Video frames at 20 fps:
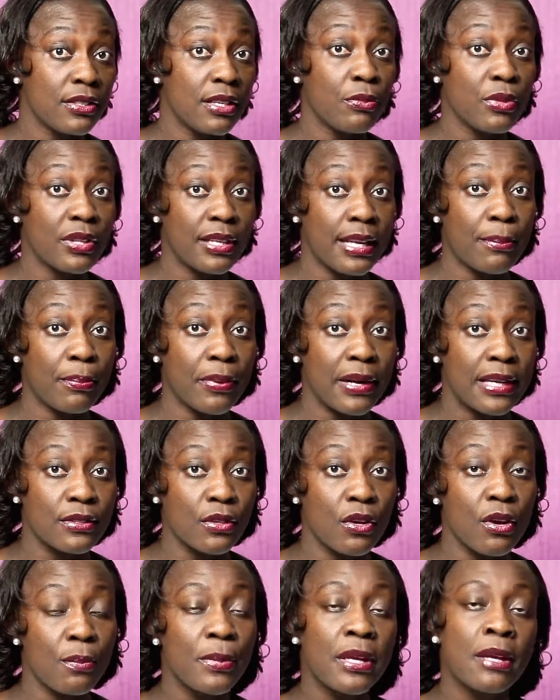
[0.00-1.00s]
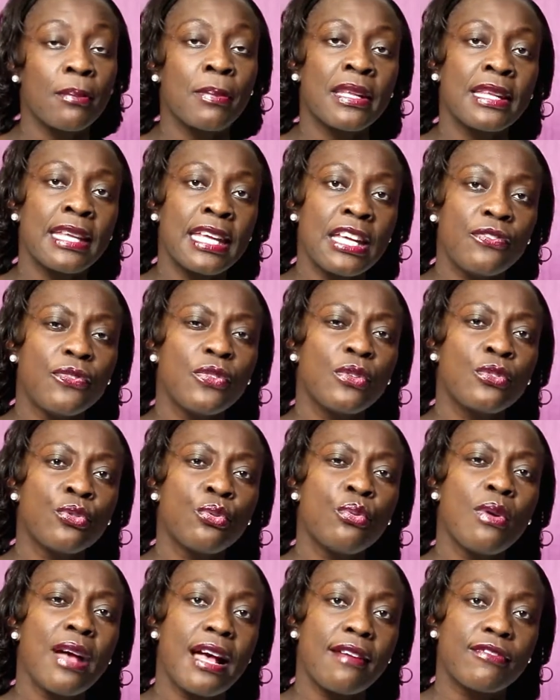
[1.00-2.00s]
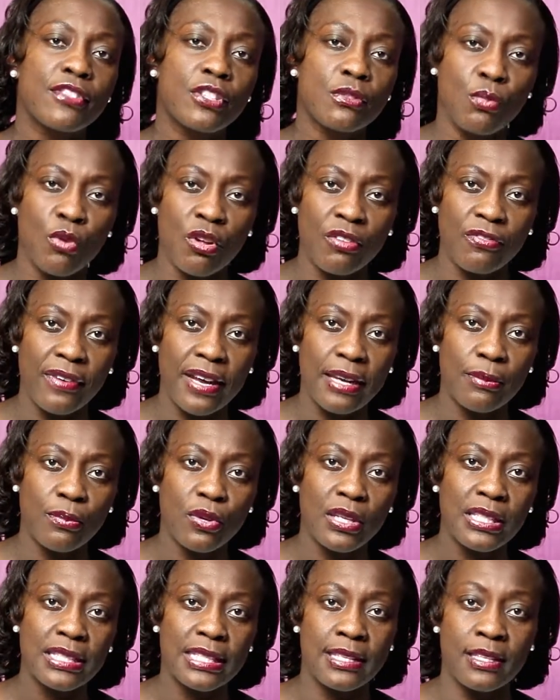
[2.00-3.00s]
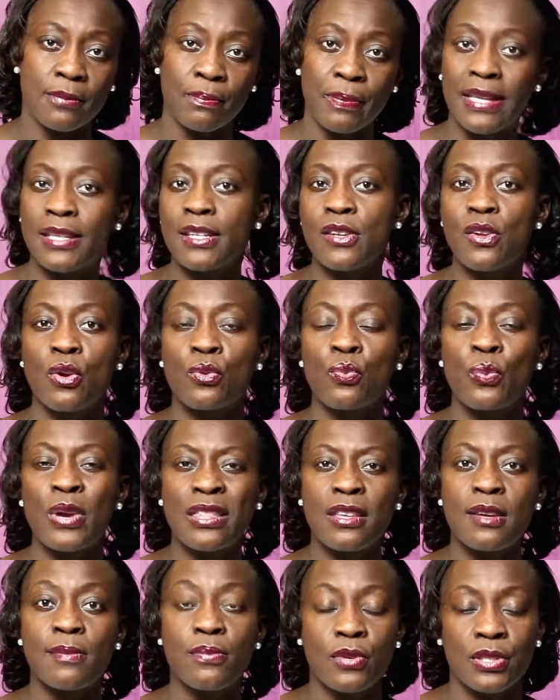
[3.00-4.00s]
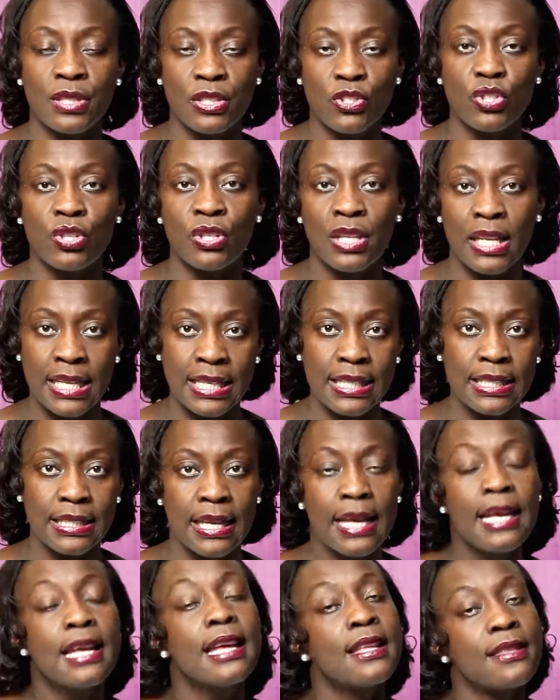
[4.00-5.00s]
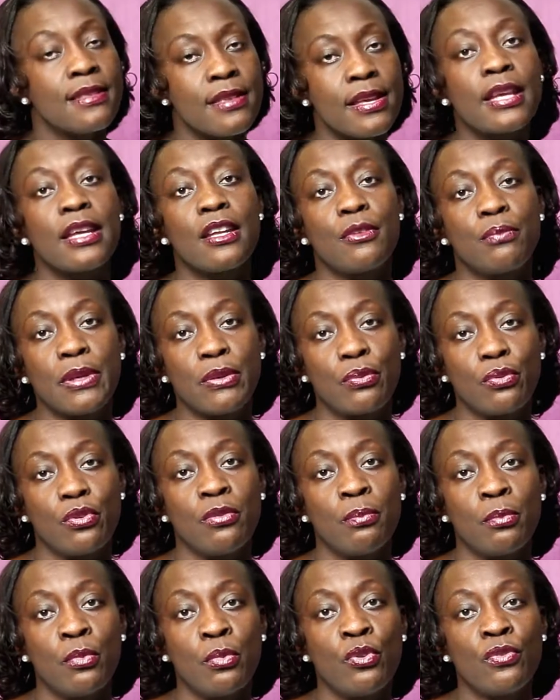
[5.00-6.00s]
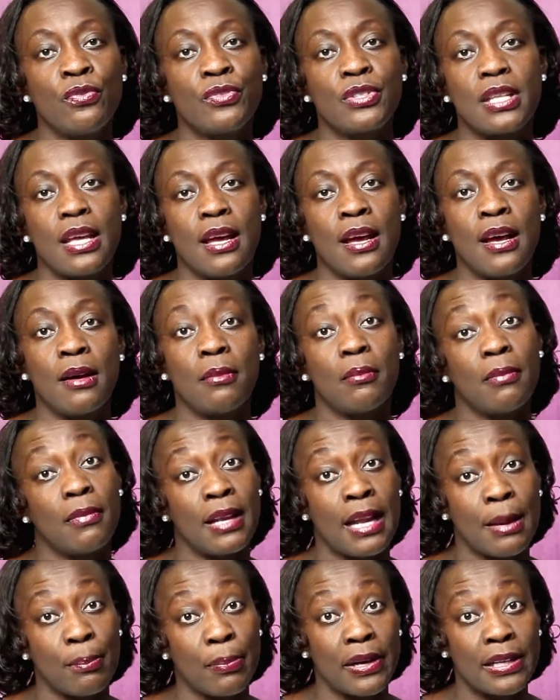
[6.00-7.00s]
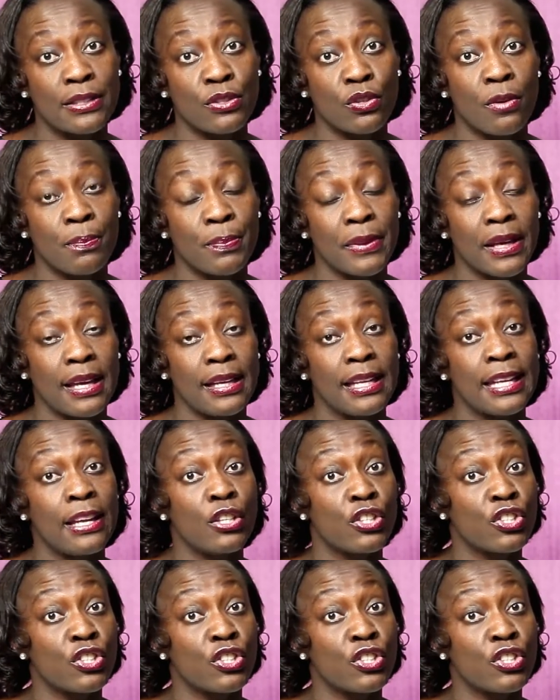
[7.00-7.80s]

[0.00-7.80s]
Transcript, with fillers: them with laparoscopic, but if you do have small fibroids, and depending on where their position is, they can be removed laparoscopically,